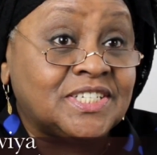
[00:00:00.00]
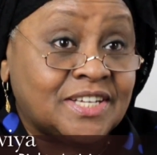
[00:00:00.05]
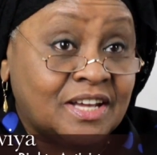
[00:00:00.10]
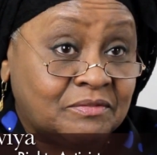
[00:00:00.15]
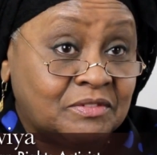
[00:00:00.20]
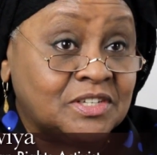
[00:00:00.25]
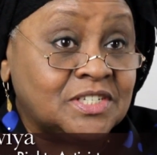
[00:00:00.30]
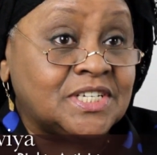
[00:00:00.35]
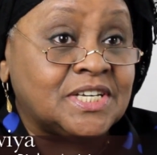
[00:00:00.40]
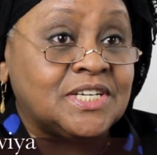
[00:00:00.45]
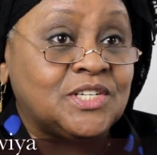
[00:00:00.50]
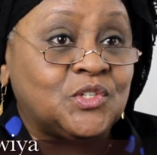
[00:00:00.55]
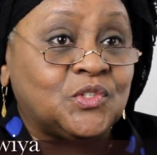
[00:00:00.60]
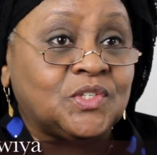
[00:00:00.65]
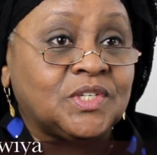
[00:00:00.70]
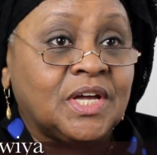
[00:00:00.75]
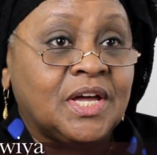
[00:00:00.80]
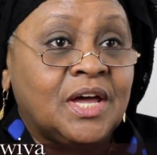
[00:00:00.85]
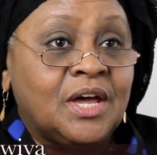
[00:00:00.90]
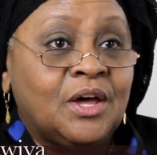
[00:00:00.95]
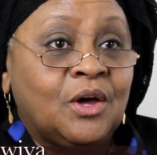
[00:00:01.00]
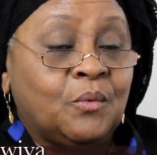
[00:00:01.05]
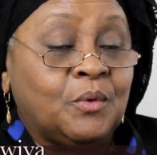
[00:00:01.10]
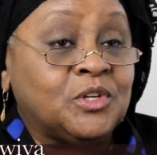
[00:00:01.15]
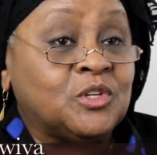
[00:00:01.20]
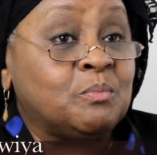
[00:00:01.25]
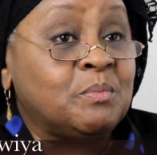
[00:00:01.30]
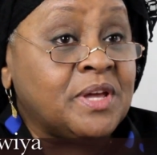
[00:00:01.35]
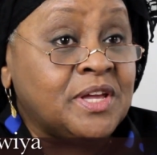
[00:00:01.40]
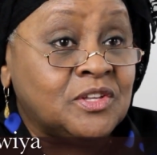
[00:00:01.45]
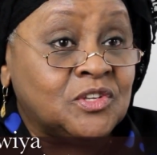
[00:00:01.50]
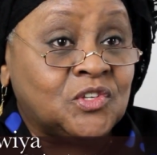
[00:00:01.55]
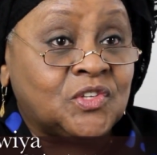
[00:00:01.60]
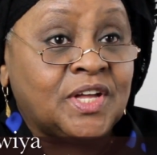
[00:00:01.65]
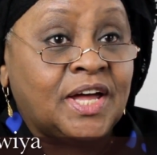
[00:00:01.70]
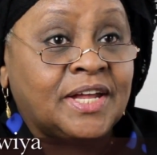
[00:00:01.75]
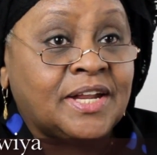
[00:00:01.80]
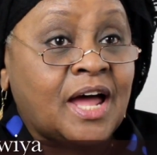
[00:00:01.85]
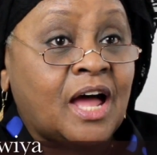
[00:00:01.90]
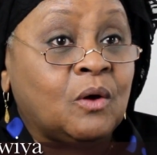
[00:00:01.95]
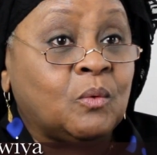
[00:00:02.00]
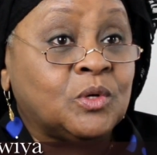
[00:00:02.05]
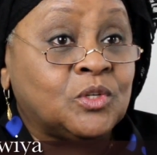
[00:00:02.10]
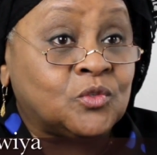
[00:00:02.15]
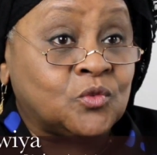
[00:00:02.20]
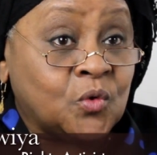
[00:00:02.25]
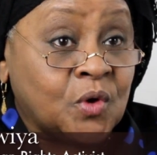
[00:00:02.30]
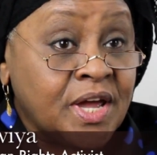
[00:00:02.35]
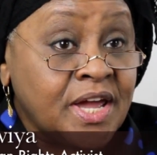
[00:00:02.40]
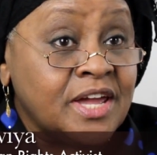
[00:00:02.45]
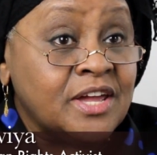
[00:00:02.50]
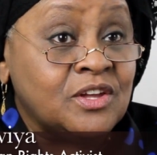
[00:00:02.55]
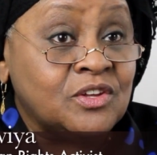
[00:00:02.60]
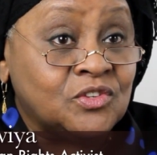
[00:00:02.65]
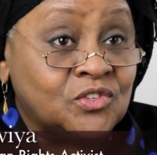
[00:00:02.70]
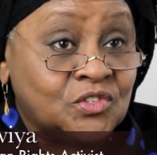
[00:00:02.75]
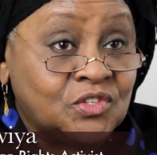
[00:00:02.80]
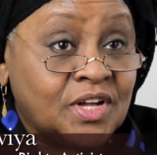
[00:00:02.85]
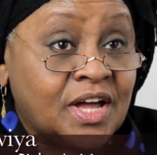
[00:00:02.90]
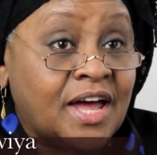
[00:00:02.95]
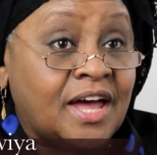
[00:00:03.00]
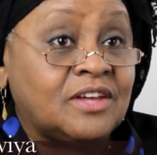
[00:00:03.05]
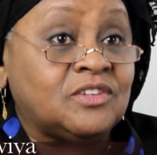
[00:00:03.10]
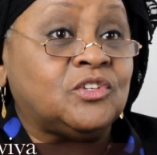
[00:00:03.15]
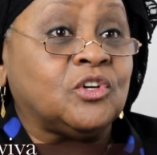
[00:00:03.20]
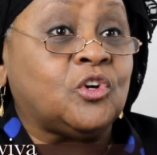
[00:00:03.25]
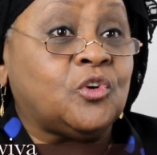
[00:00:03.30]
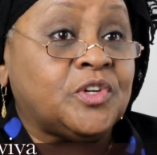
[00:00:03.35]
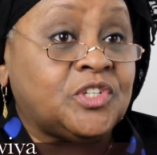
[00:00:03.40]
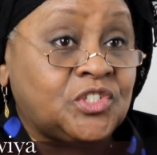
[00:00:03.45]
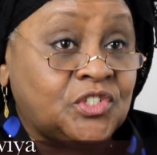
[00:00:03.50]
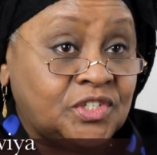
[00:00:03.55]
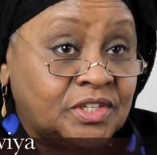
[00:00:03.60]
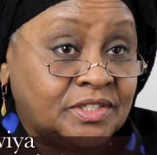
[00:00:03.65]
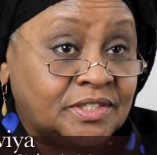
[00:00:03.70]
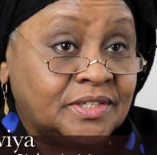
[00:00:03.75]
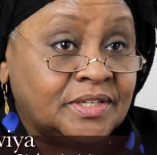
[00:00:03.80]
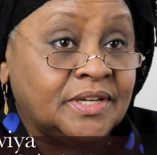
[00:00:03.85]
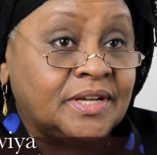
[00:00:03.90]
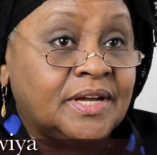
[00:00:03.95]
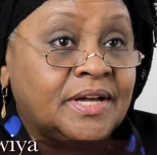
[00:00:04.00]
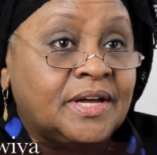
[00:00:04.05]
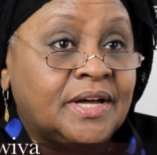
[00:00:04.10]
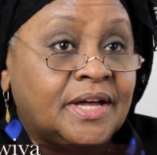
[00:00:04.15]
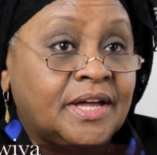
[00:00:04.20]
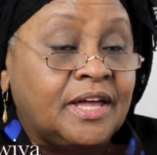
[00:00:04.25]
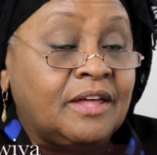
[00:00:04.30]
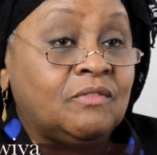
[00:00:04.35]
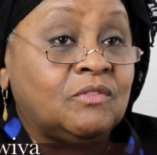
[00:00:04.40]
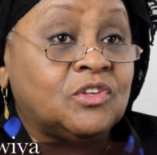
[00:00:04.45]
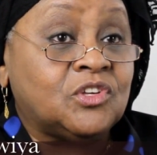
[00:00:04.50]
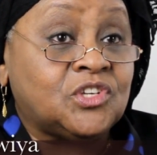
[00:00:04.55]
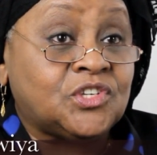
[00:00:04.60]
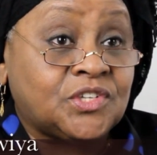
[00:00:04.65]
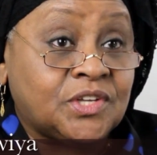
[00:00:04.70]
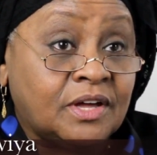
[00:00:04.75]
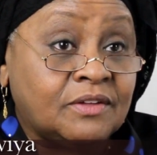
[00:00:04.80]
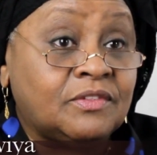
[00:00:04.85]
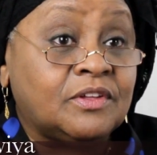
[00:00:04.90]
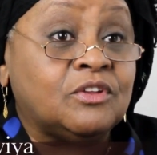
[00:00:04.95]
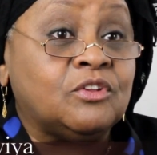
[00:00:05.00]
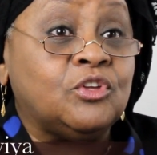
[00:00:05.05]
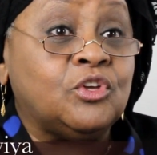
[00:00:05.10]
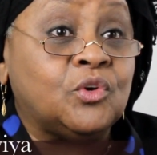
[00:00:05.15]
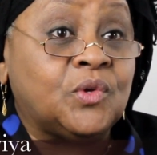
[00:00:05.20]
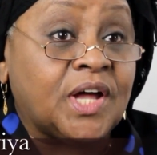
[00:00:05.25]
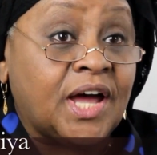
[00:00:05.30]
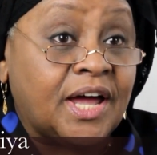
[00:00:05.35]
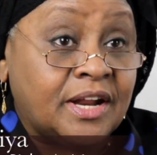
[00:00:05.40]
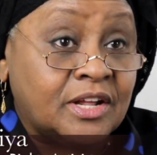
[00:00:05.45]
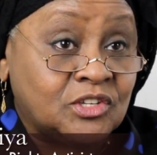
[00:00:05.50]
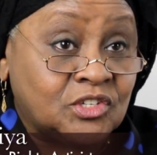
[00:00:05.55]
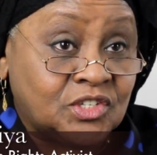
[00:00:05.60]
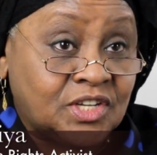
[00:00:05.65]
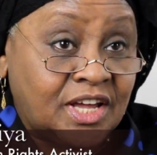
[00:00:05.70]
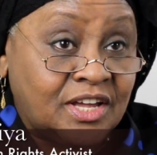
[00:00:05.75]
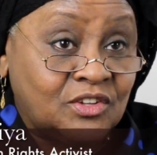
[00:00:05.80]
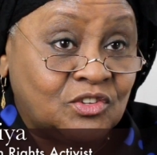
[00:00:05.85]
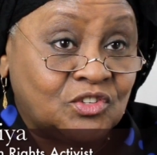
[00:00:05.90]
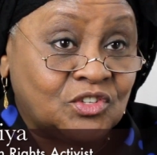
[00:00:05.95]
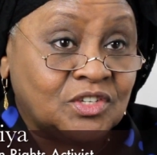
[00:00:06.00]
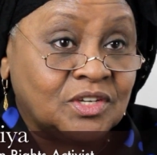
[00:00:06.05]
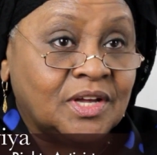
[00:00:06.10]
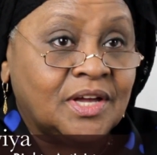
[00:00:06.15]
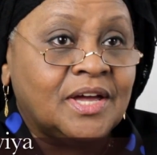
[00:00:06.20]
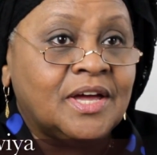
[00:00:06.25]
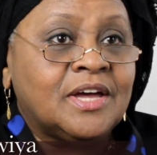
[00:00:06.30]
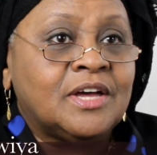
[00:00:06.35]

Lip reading: 70s, which means that I was raised as a Christian in the southern United States.